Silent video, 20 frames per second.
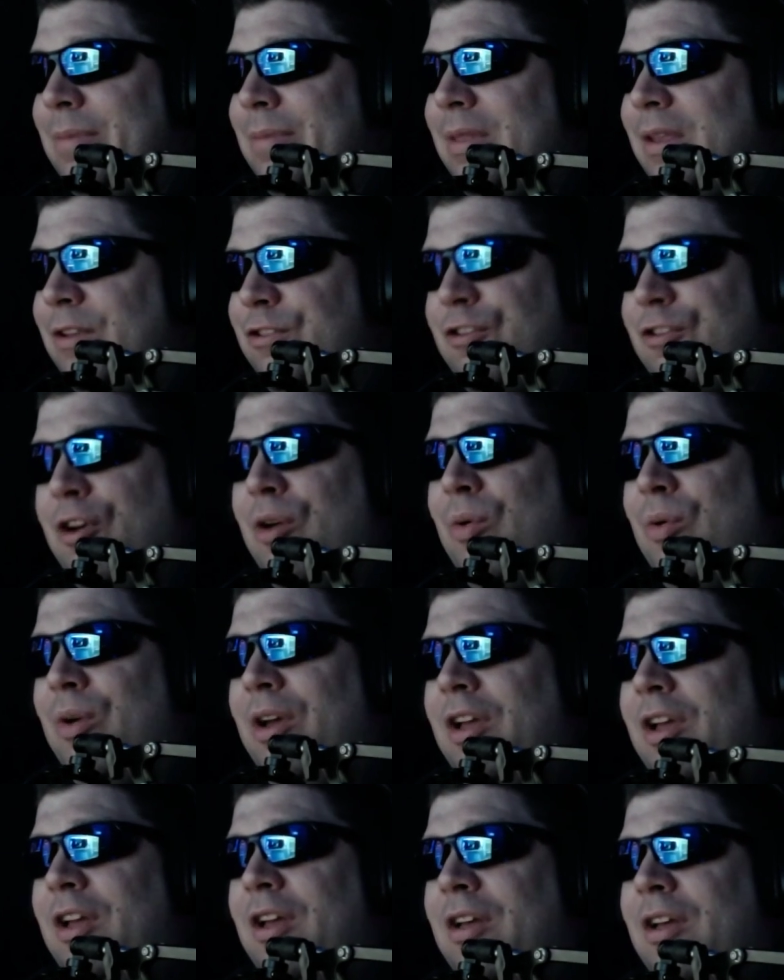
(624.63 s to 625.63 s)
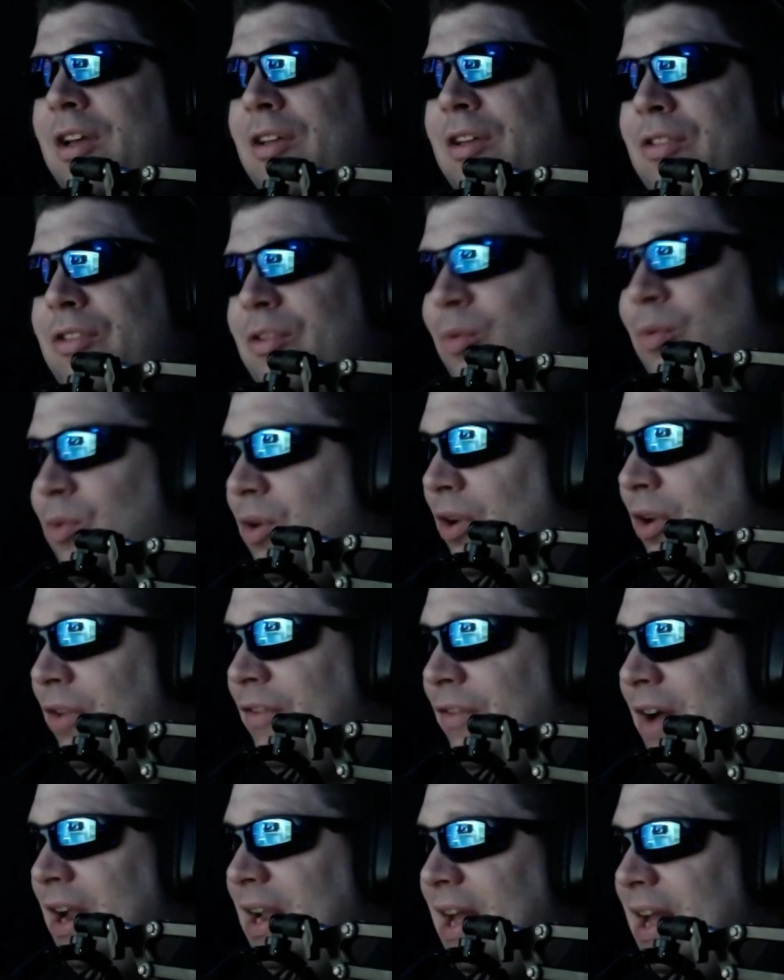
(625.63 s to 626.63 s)
So the world
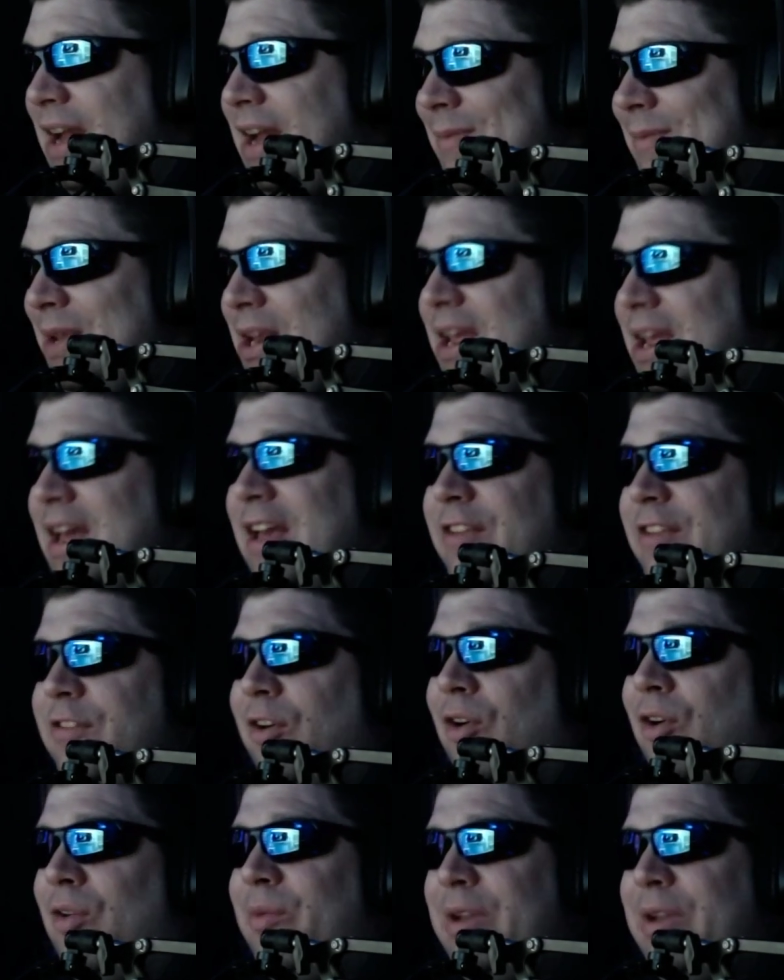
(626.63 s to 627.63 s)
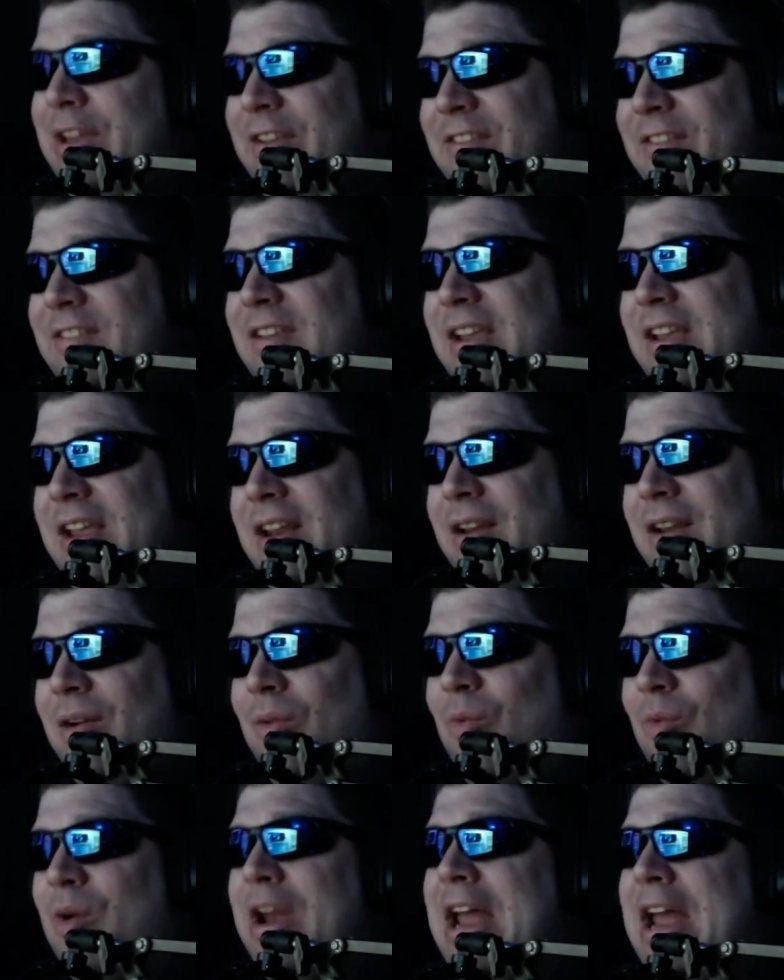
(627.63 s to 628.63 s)
of online media has already seen
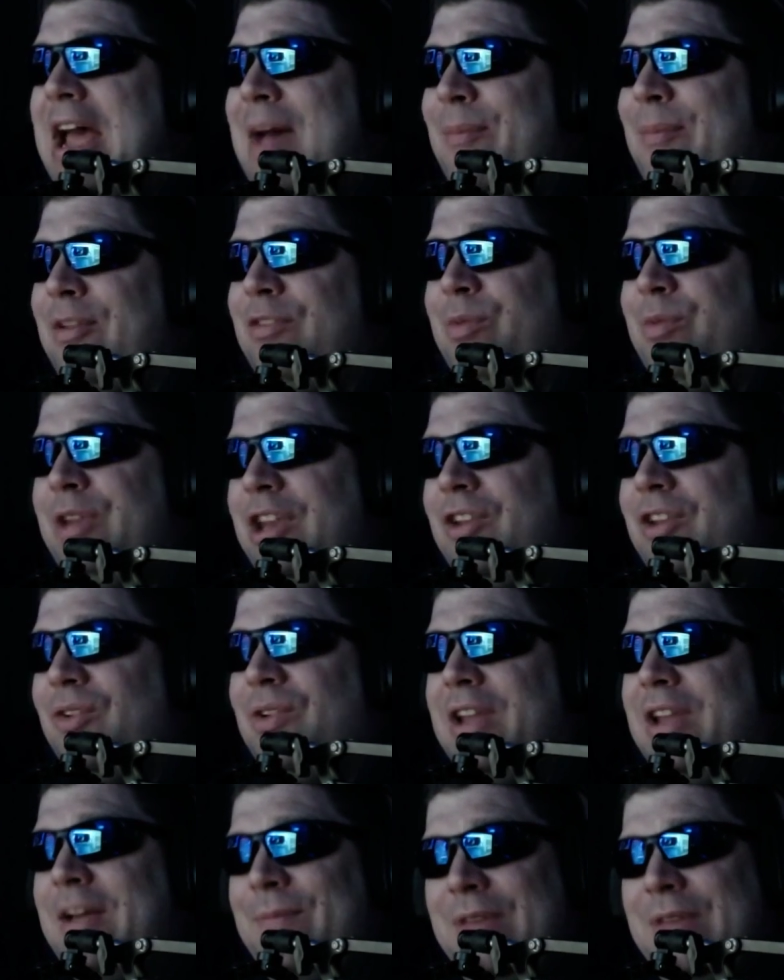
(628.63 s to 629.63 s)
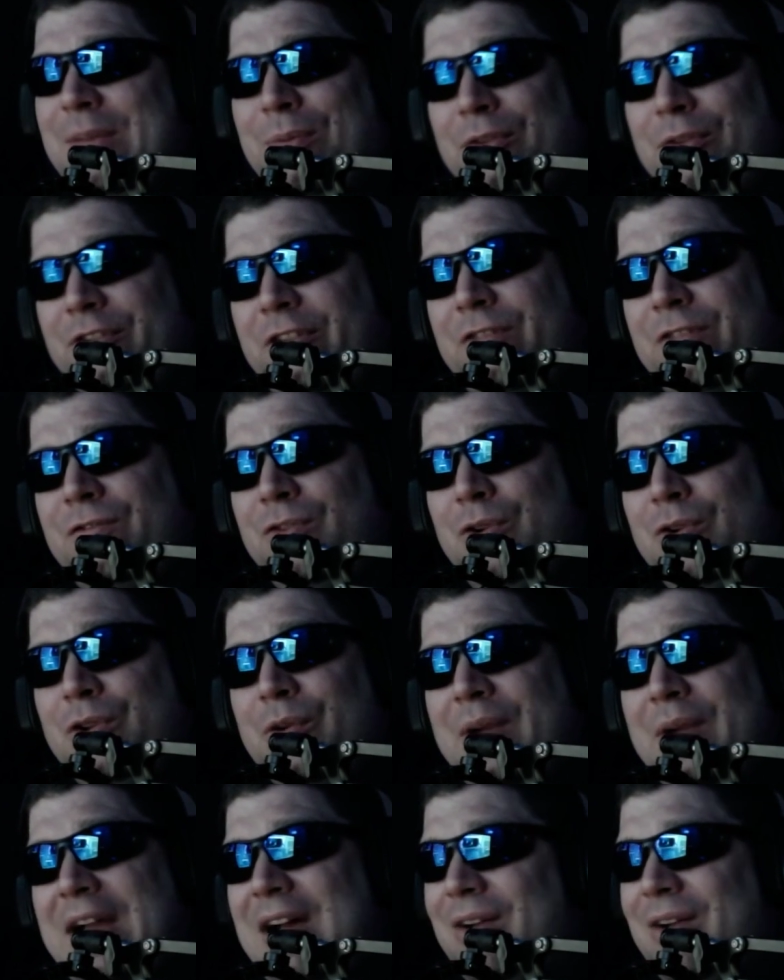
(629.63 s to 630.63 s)
what happens when you don't let people just fool
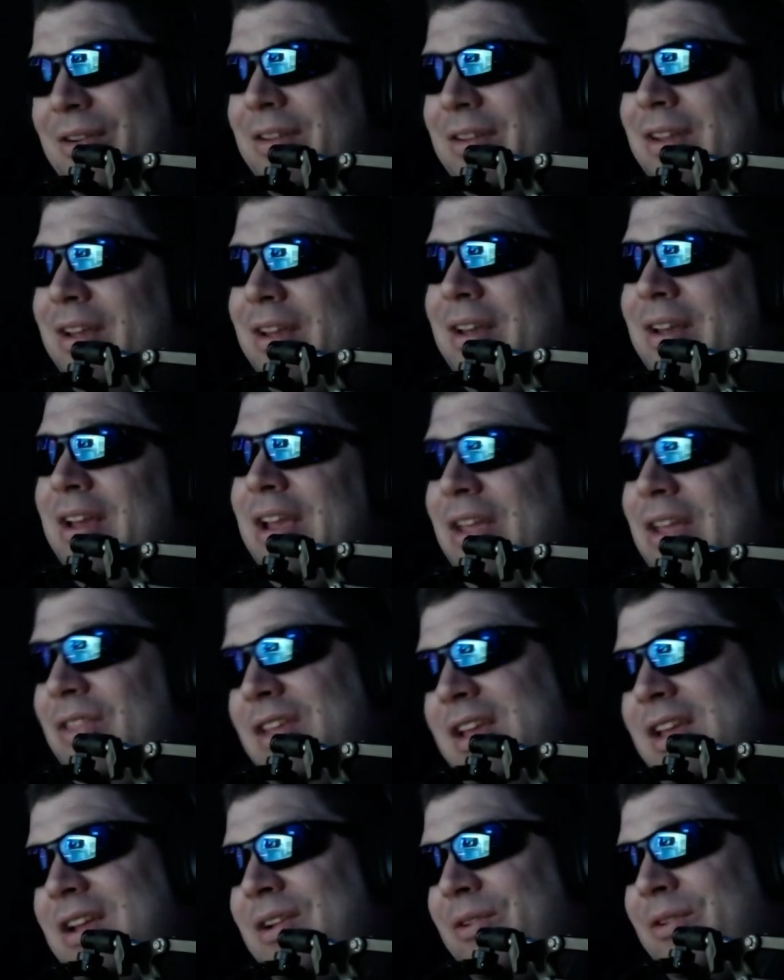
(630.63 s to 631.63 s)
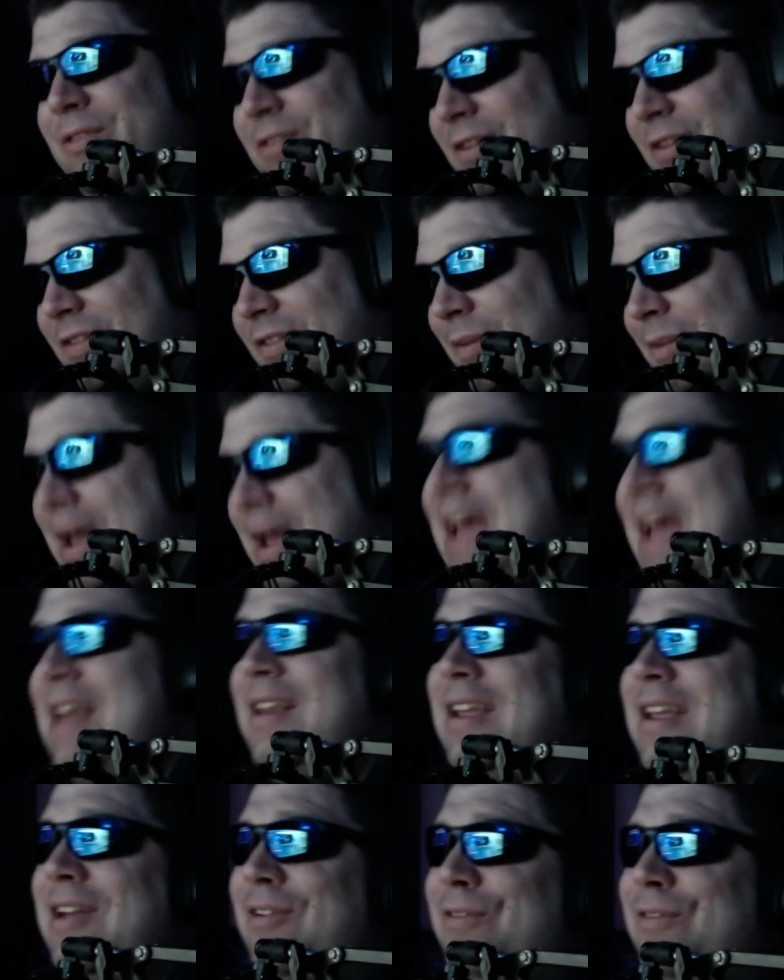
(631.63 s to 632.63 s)
around in the ecosystem.
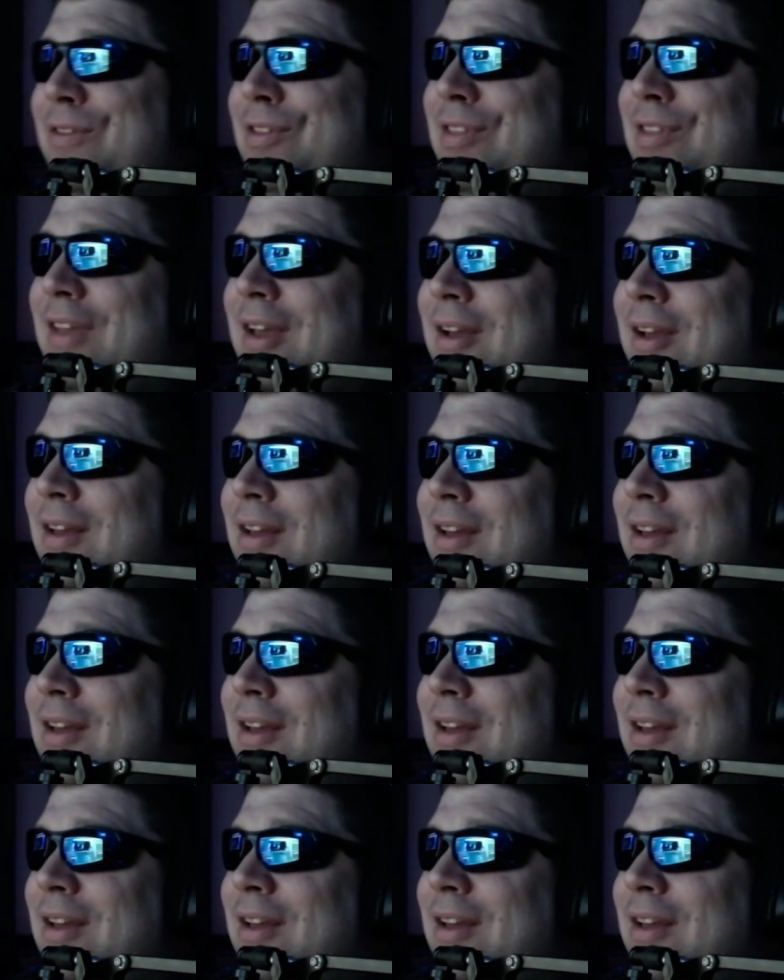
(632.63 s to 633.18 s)
And here's the thing.